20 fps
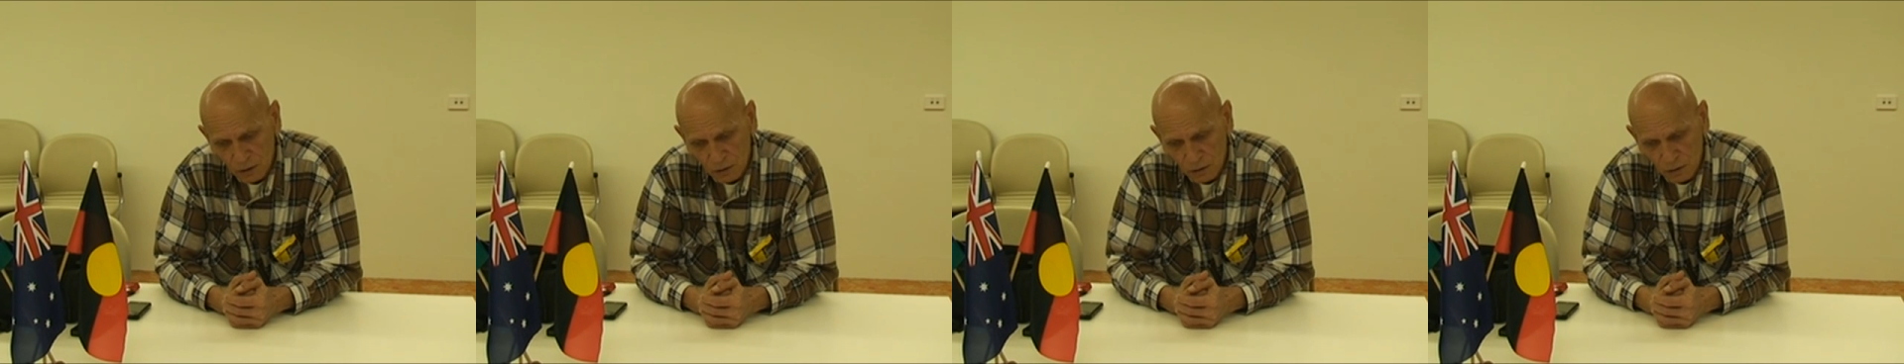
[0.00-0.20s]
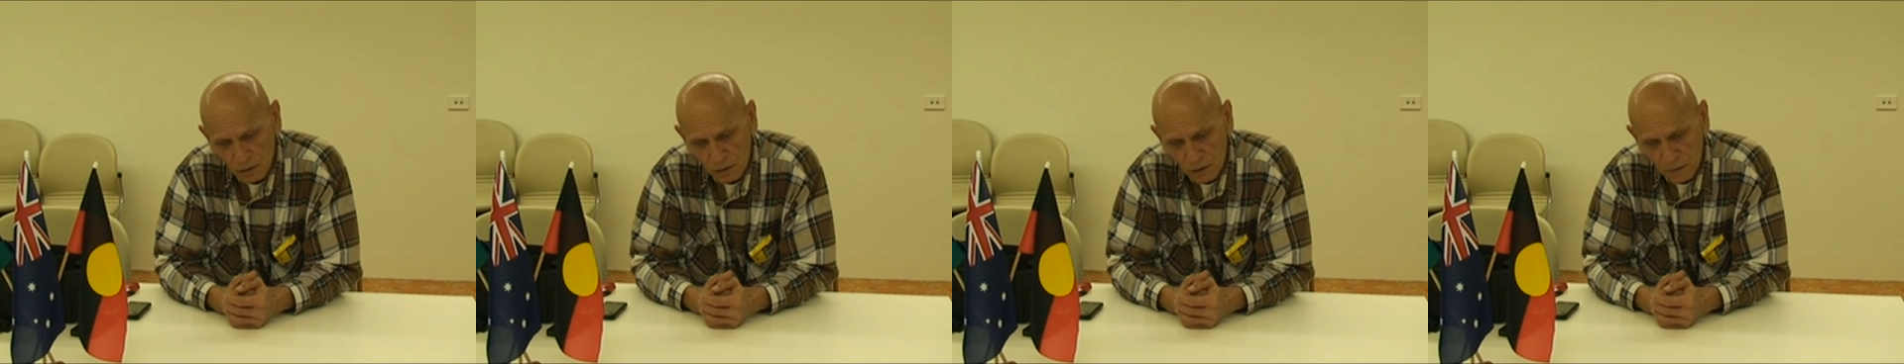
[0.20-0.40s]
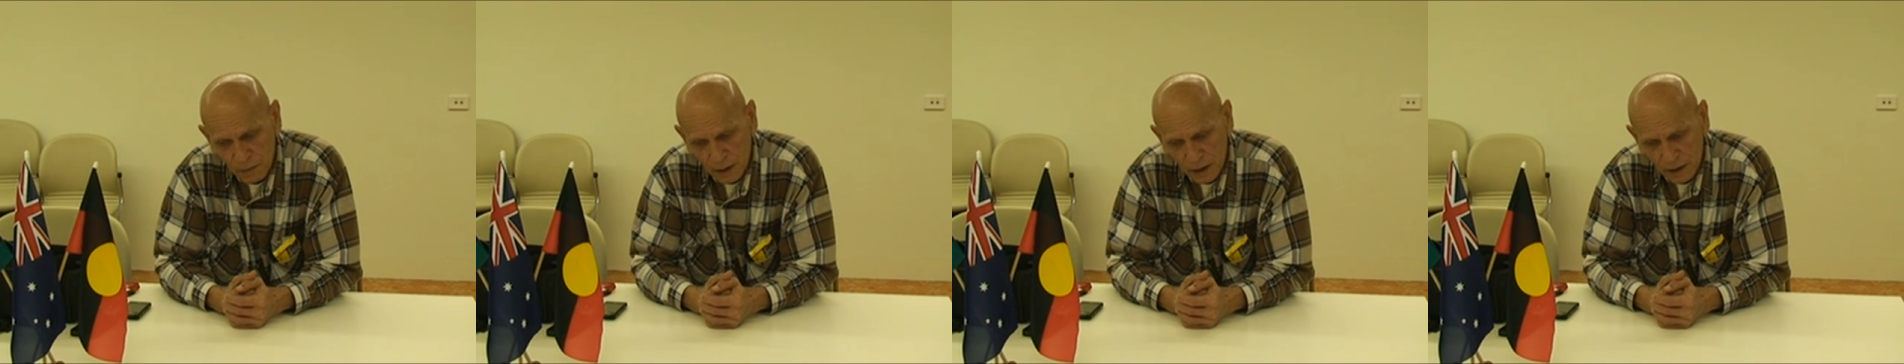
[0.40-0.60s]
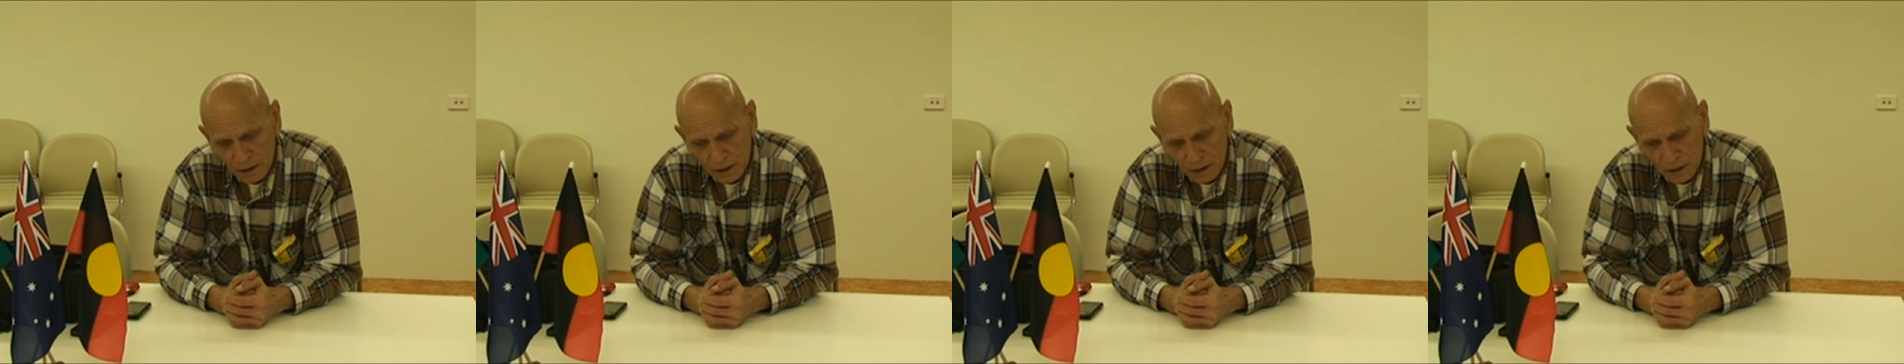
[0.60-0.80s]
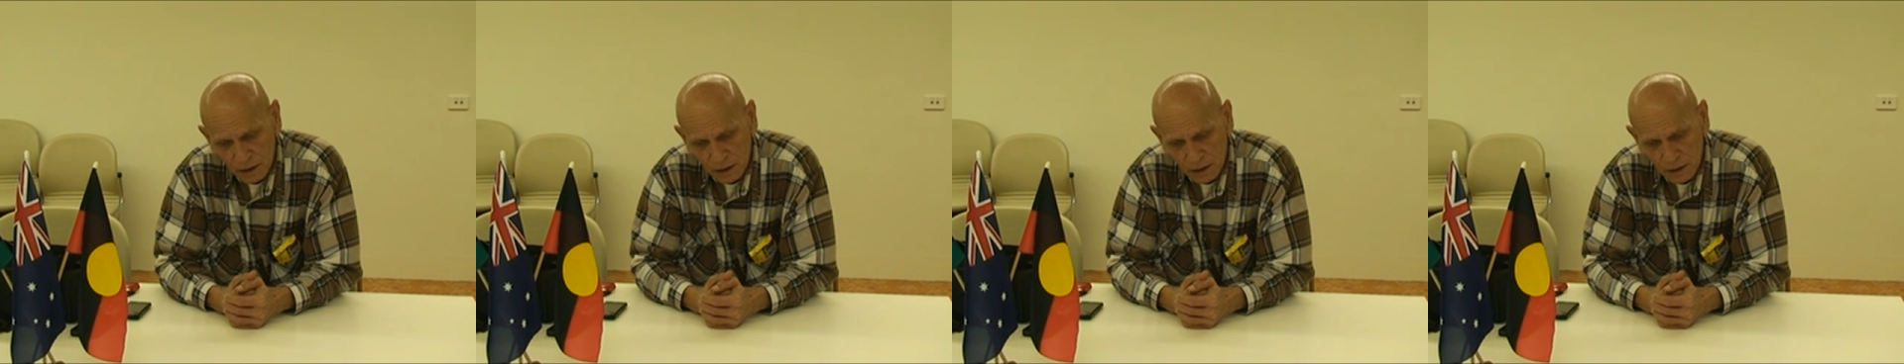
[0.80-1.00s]
horseback
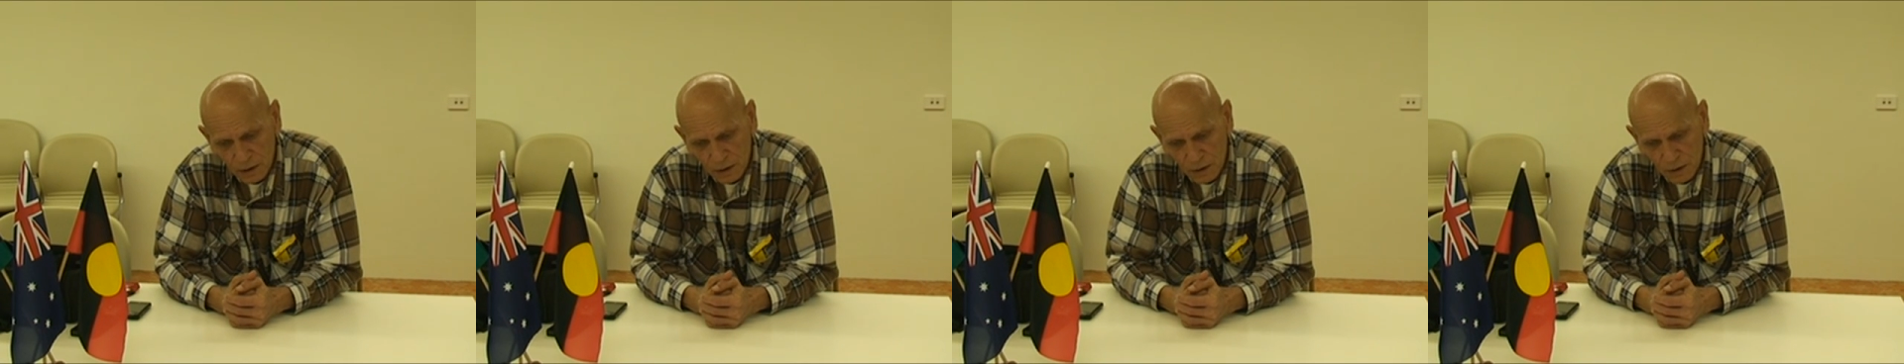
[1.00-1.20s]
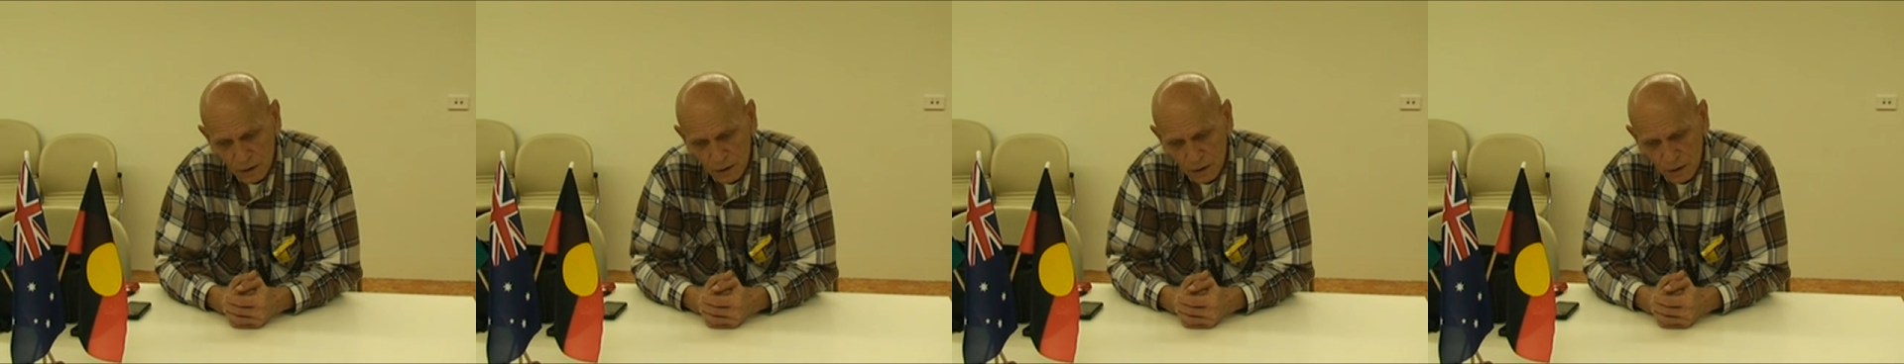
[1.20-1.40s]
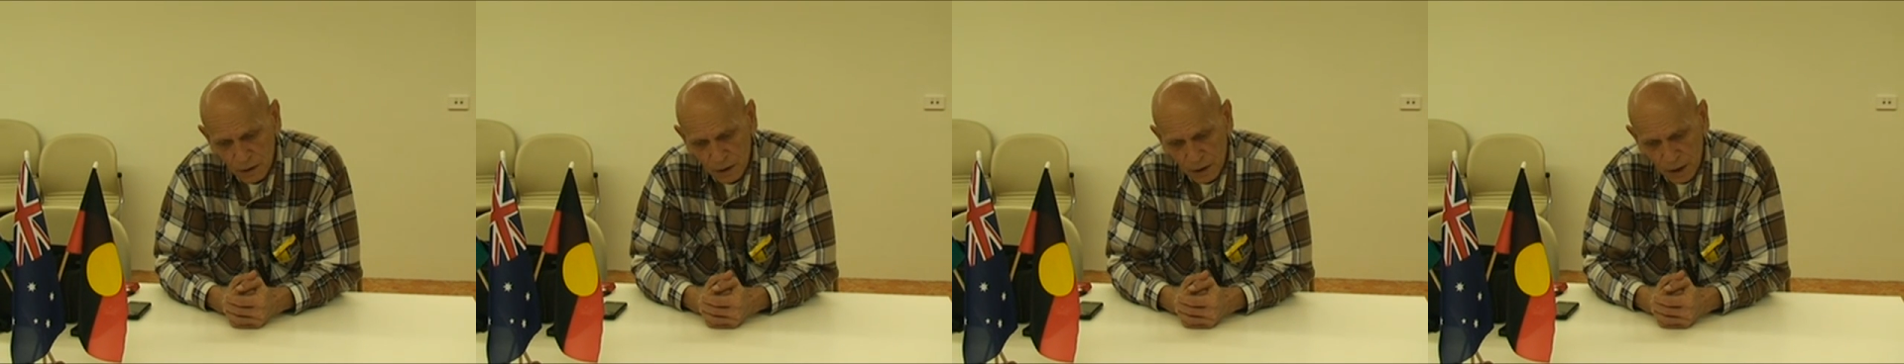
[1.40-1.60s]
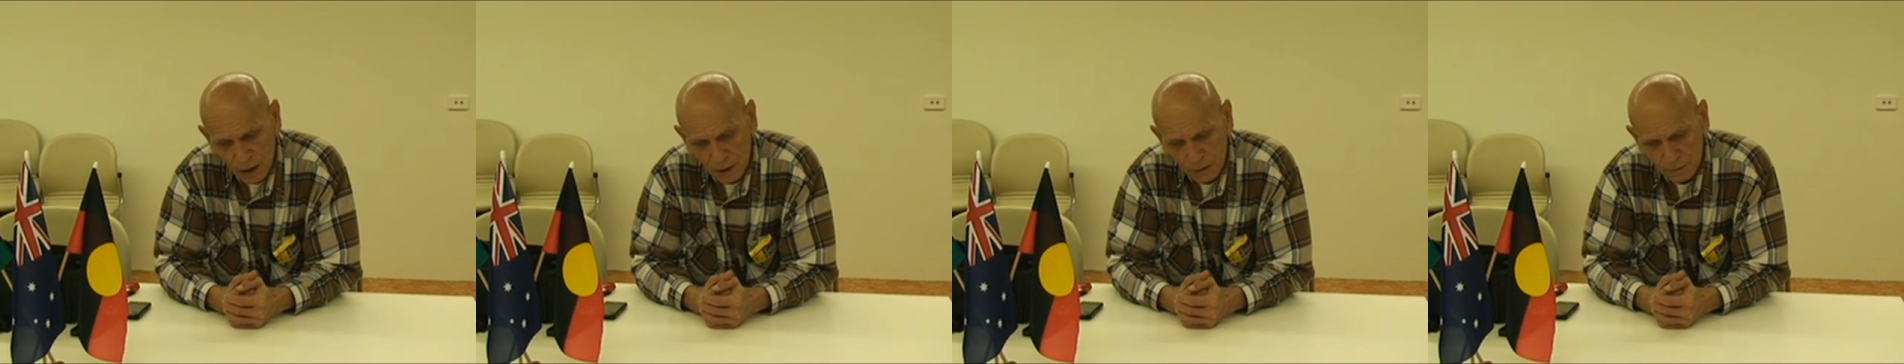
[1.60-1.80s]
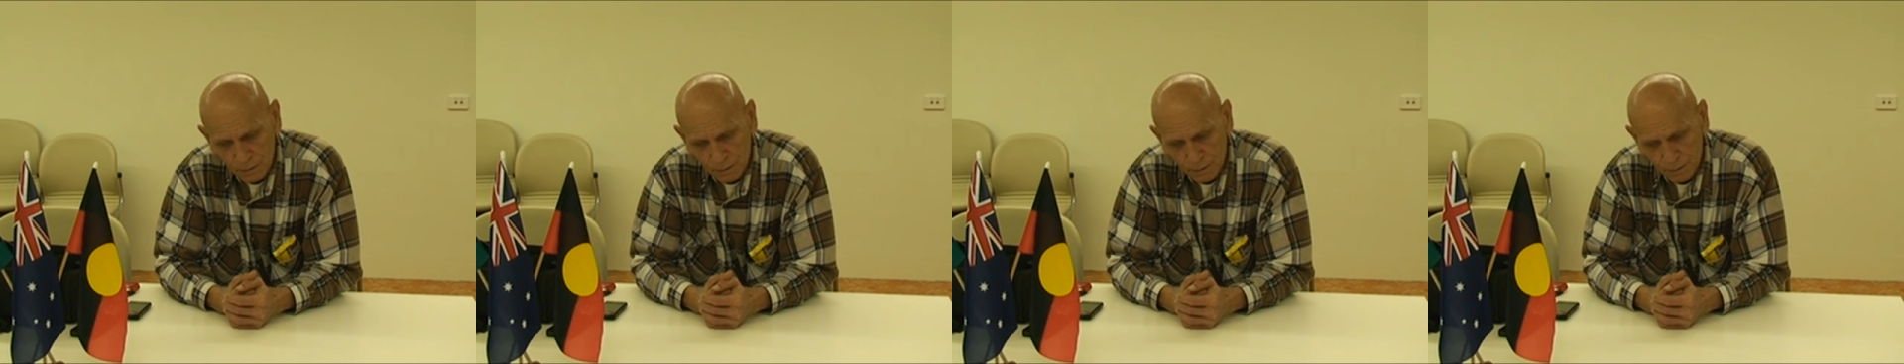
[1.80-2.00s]
to get to school and
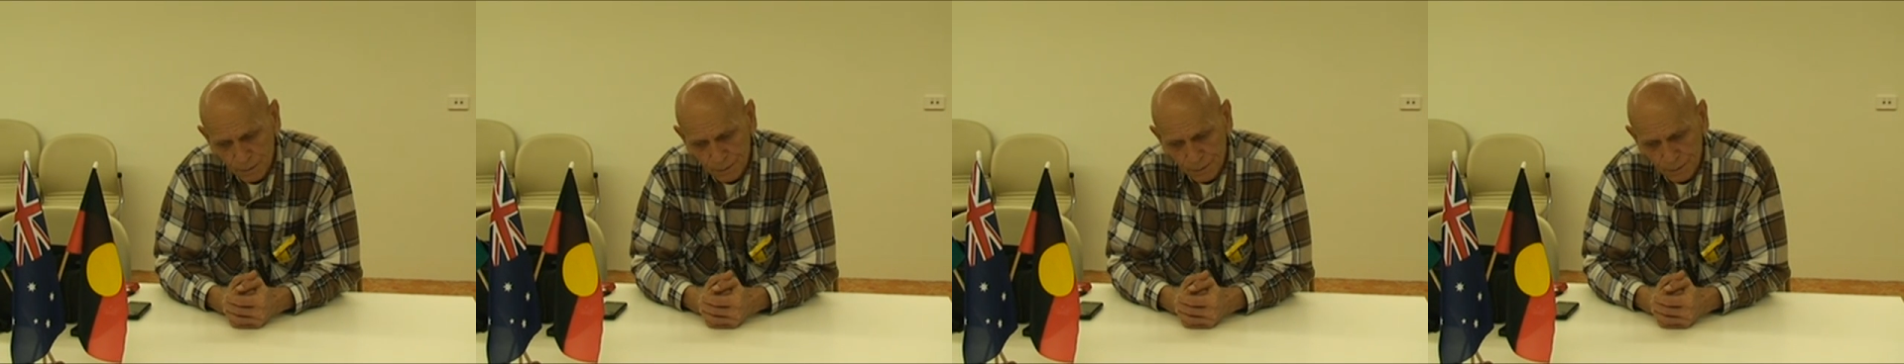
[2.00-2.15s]
home.